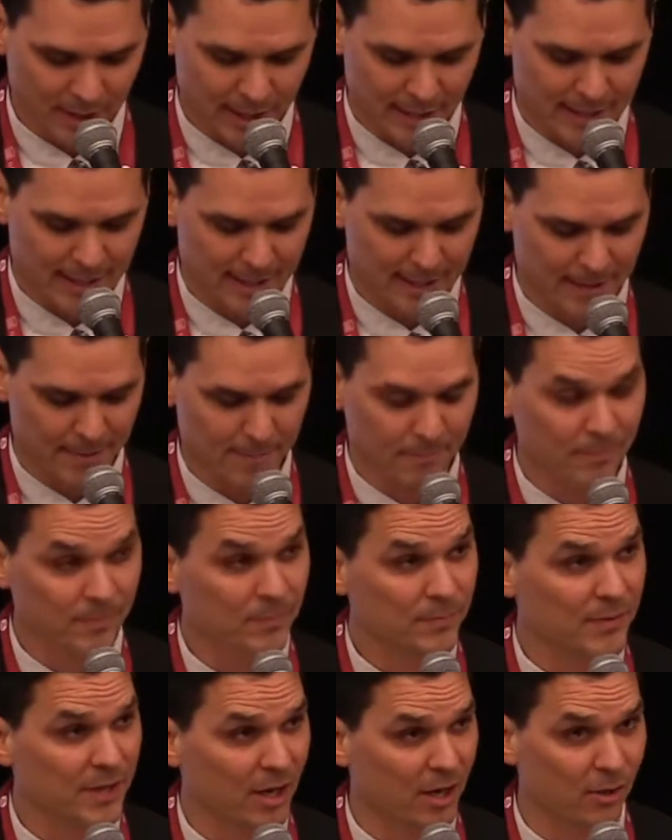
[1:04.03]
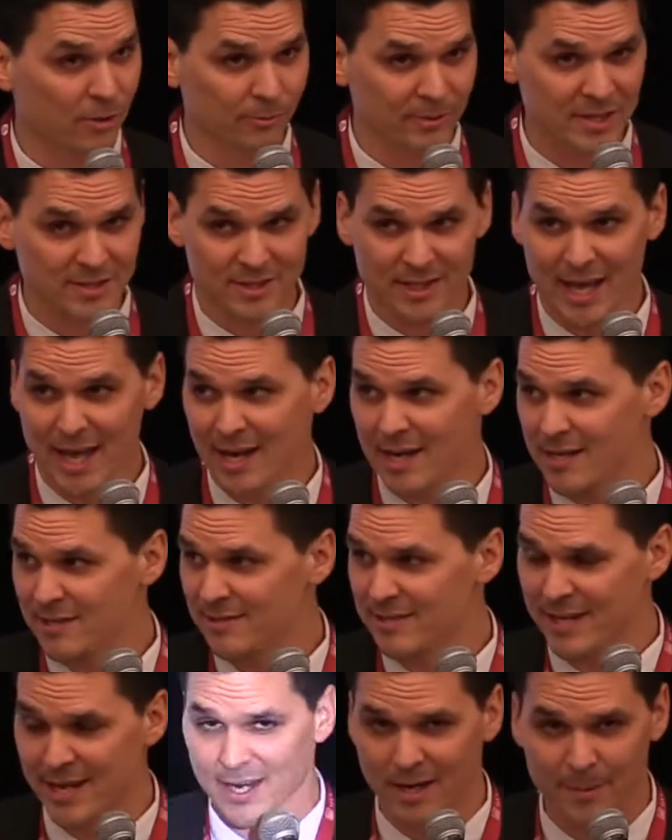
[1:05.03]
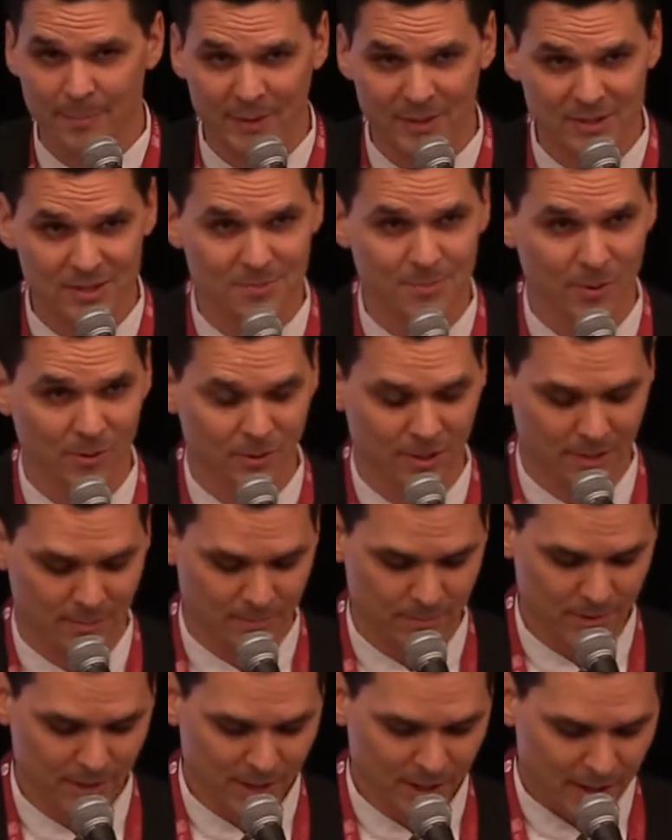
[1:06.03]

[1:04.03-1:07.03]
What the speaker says: that are the reason that I stand up at this podium.